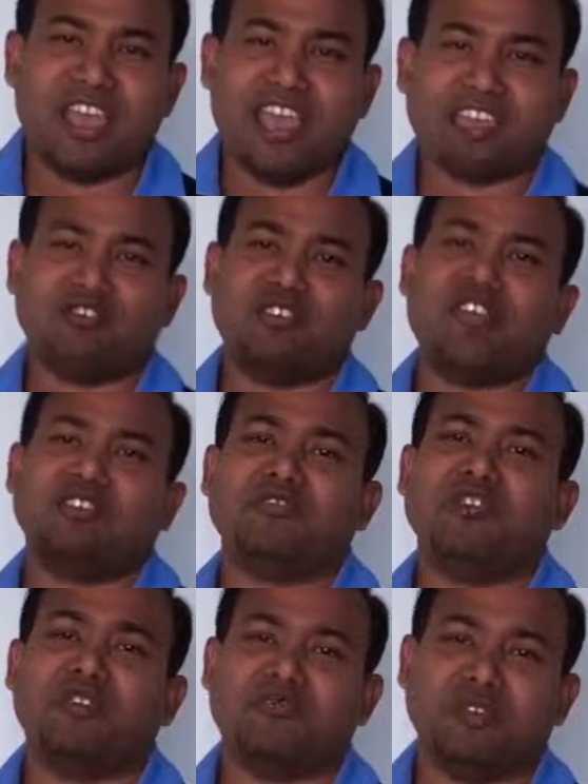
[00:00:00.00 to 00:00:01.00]
Actually, I
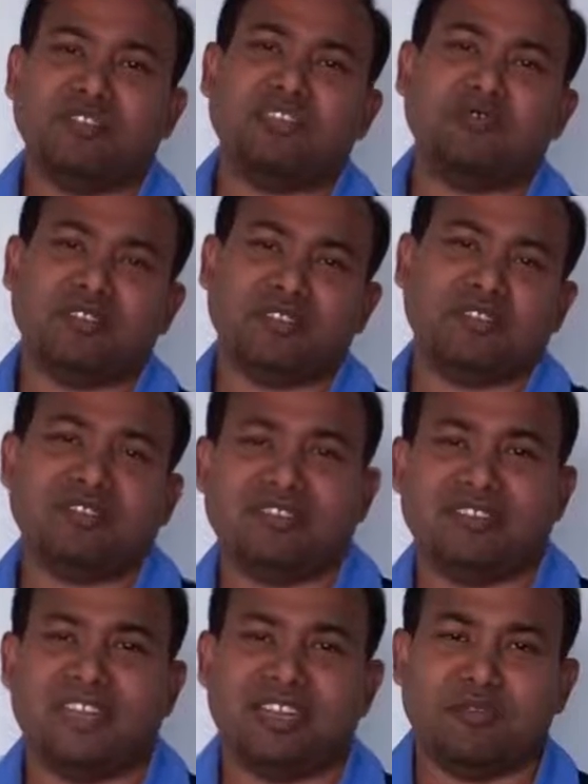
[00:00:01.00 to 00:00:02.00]
got busy with
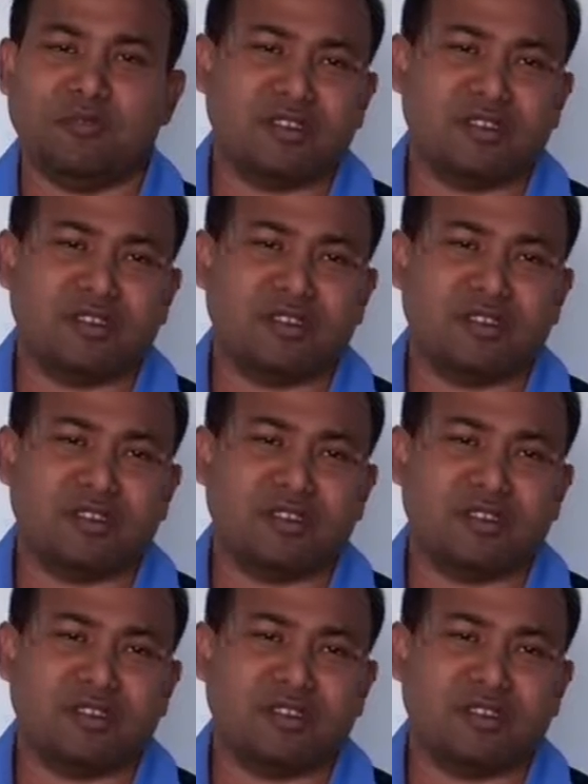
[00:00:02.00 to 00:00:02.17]
daily